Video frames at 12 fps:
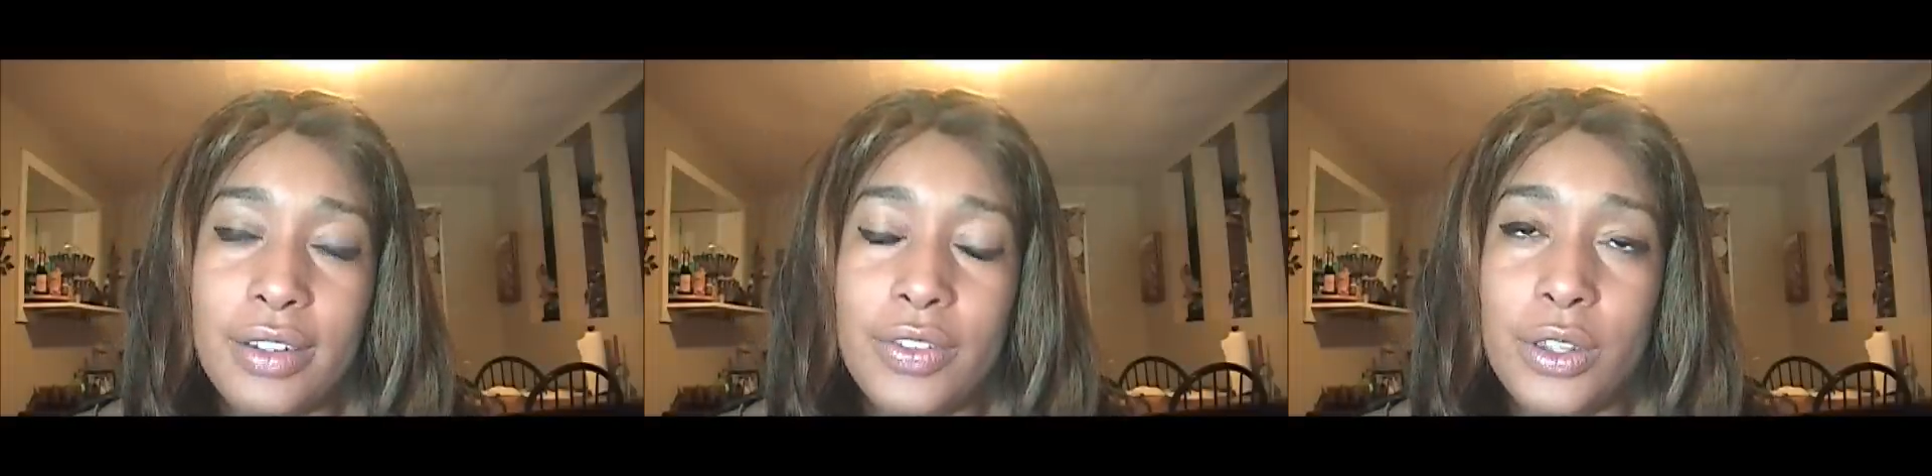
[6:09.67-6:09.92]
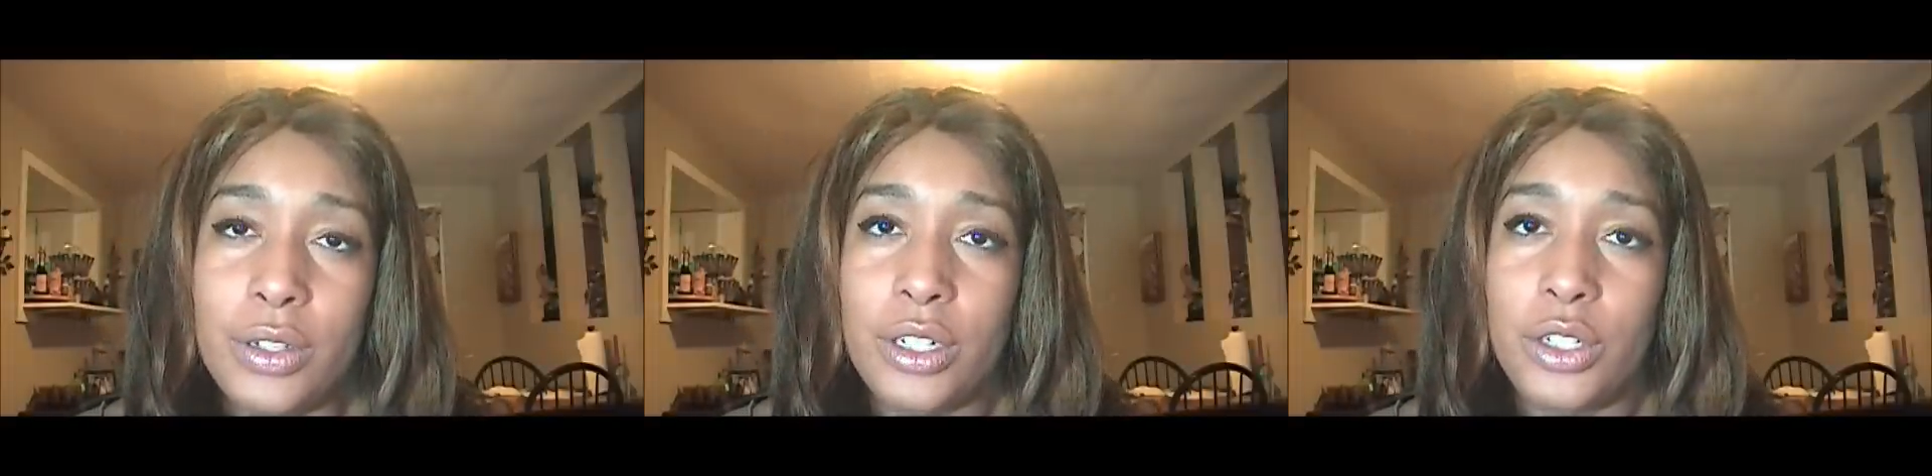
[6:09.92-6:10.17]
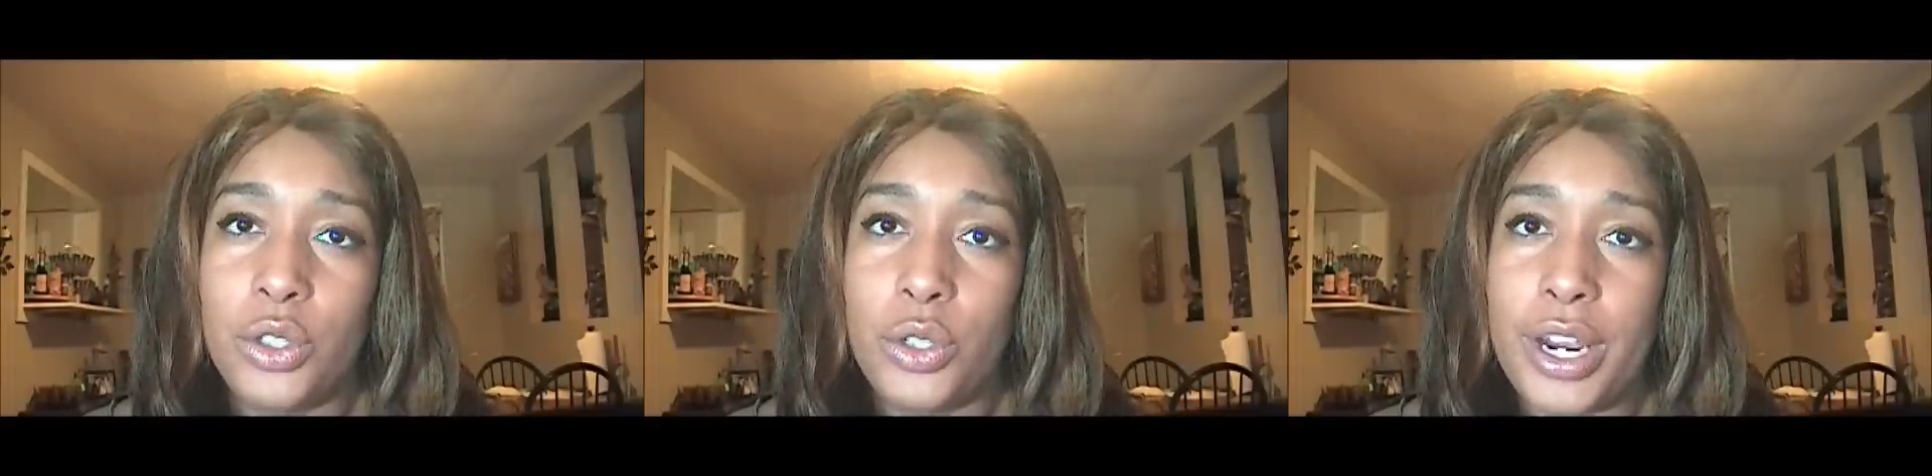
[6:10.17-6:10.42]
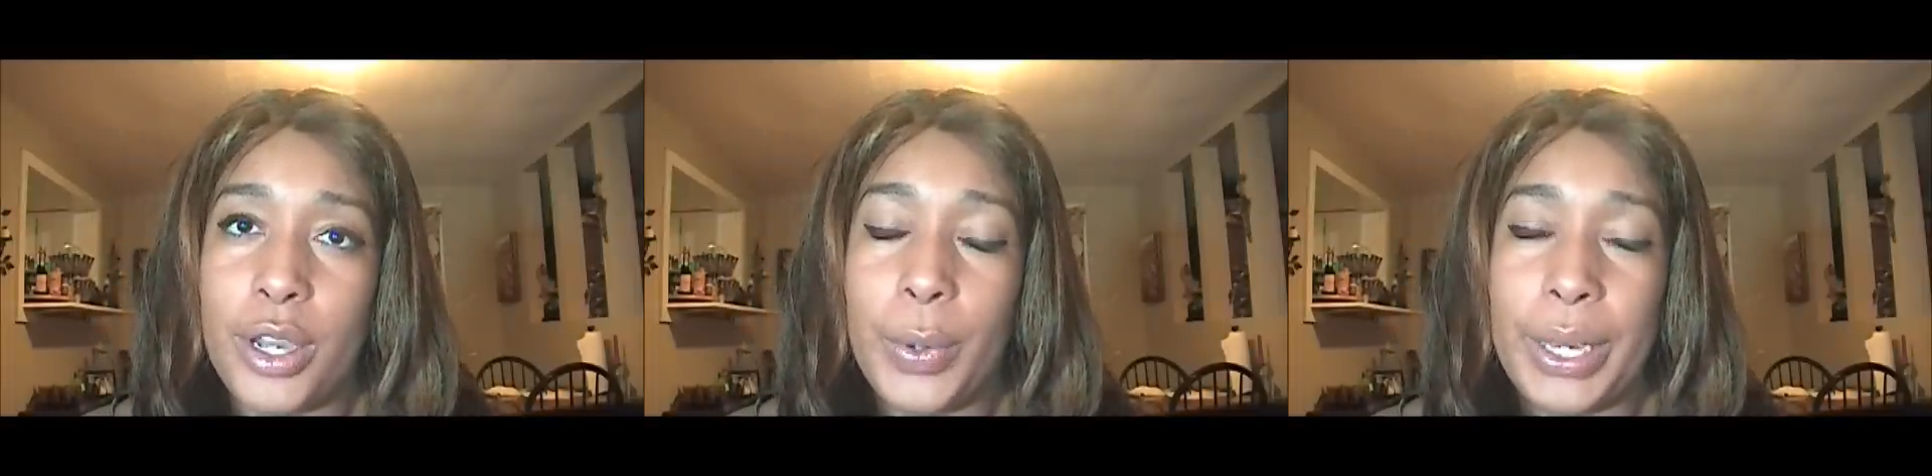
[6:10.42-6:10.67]
even though it does
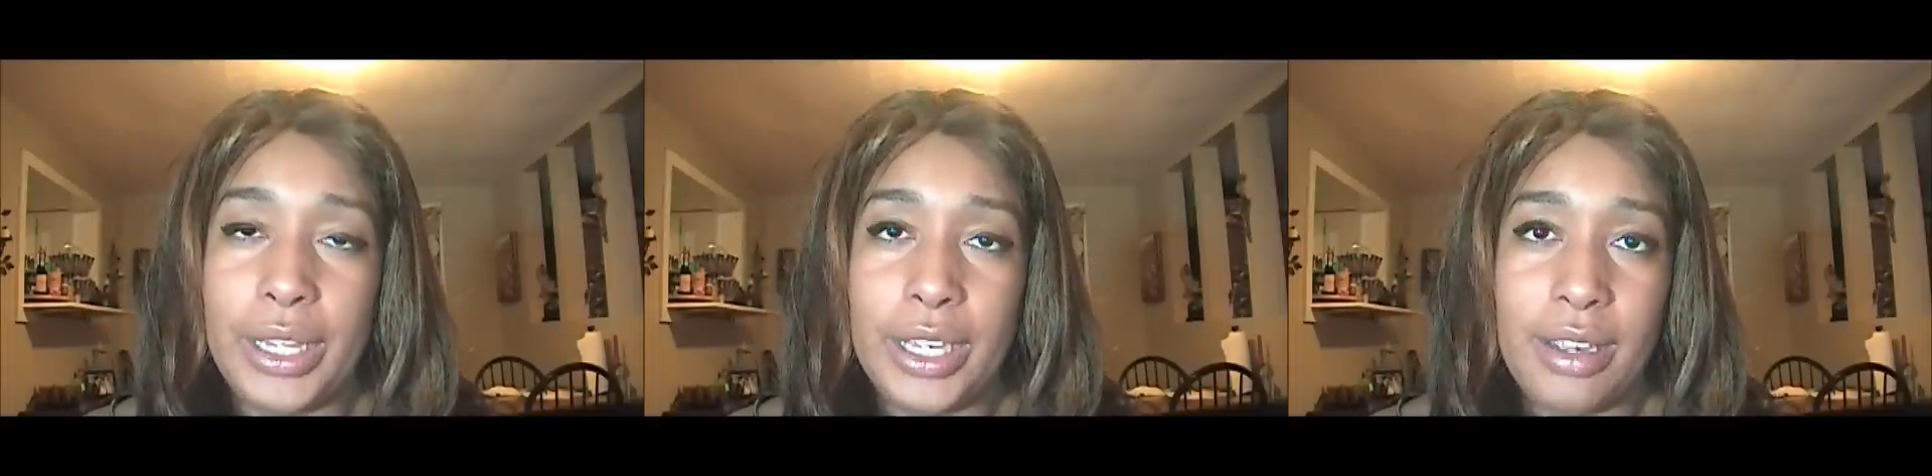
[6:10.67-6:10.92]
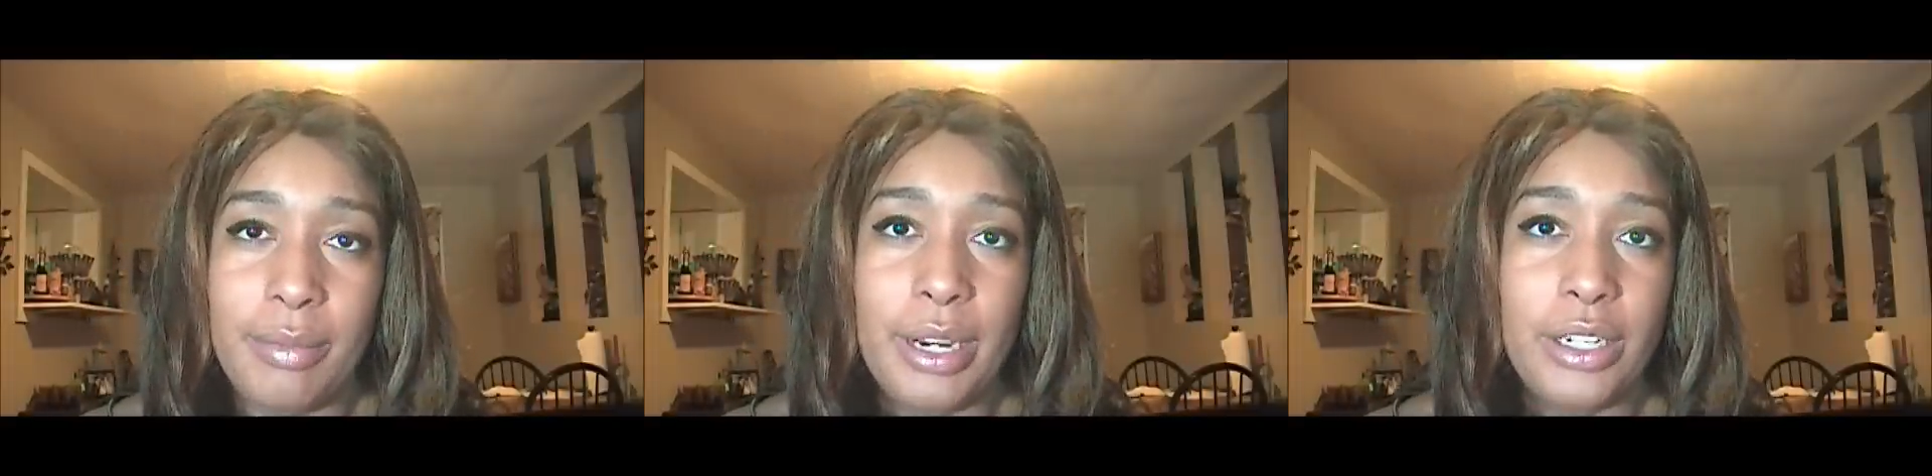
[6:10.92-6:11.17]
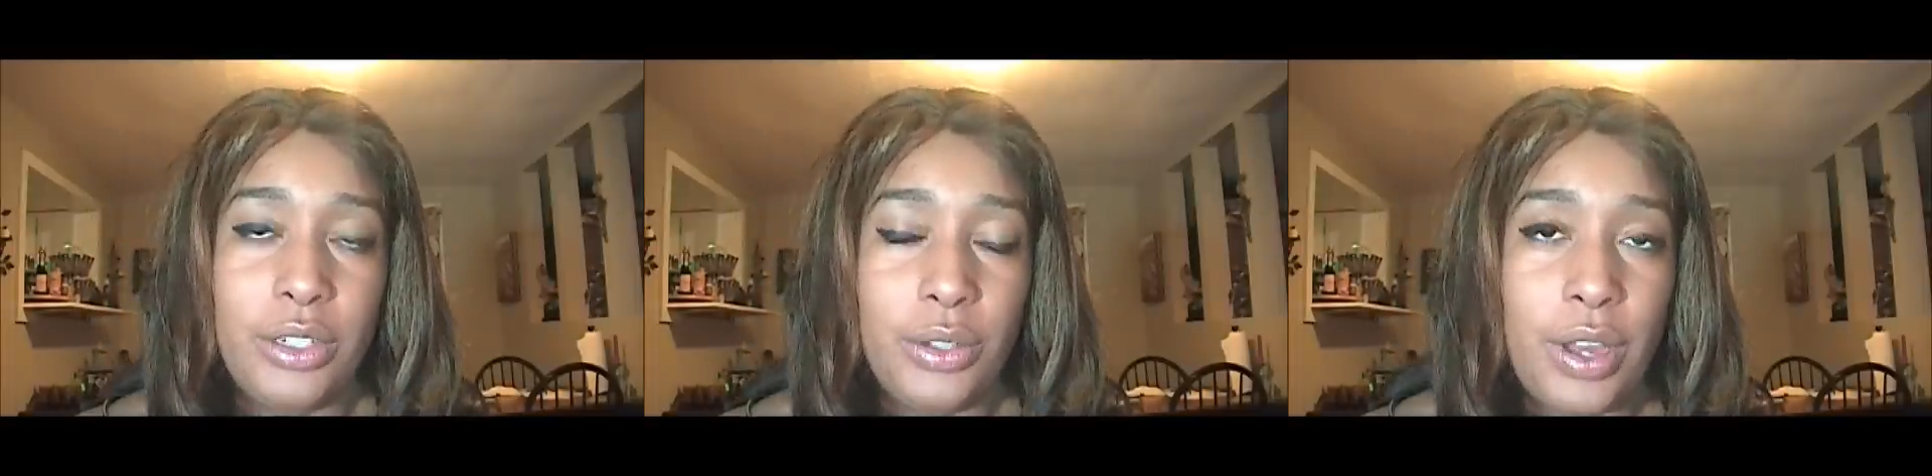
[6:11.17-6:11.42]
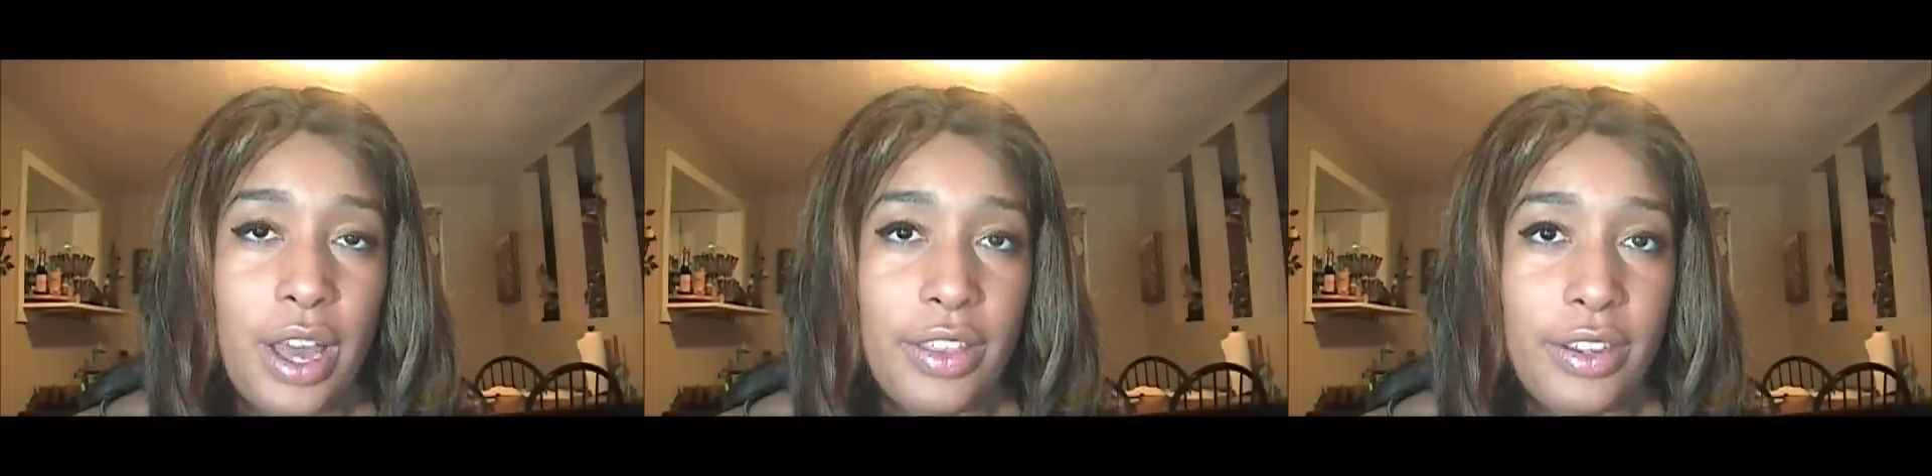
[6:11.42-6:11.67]
dry quickly compared to
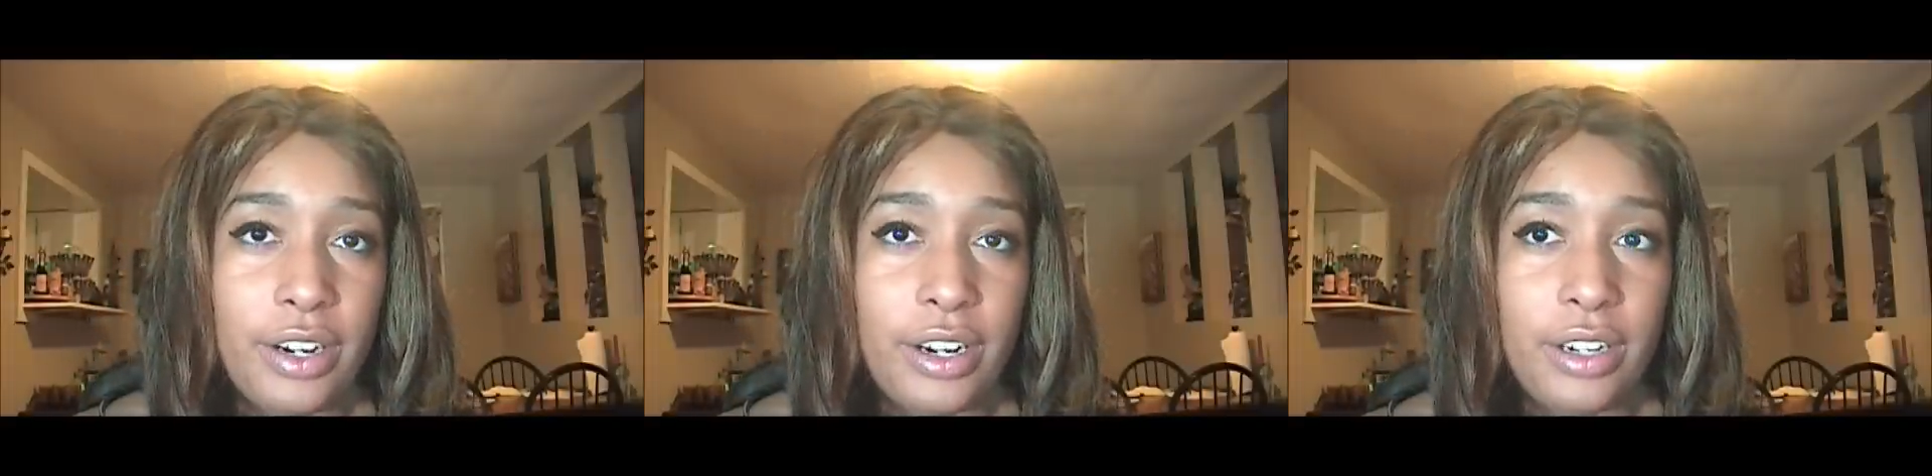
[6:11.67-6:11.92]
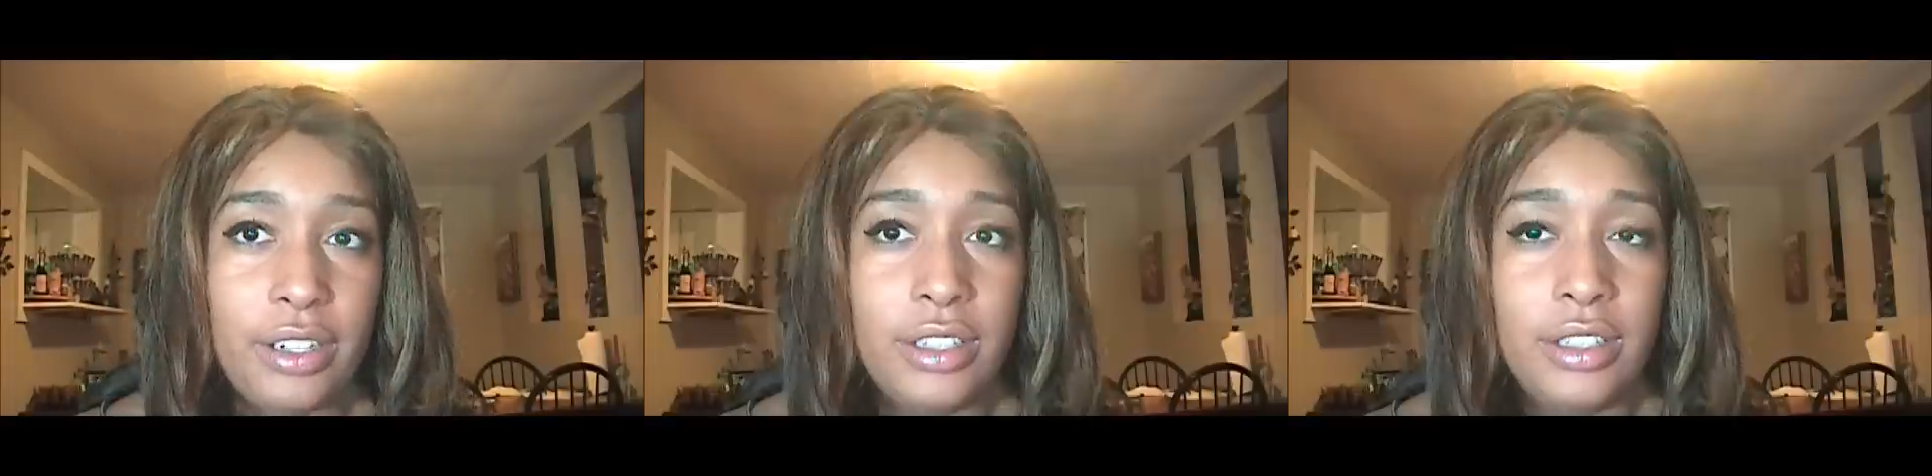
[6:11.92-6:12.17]
other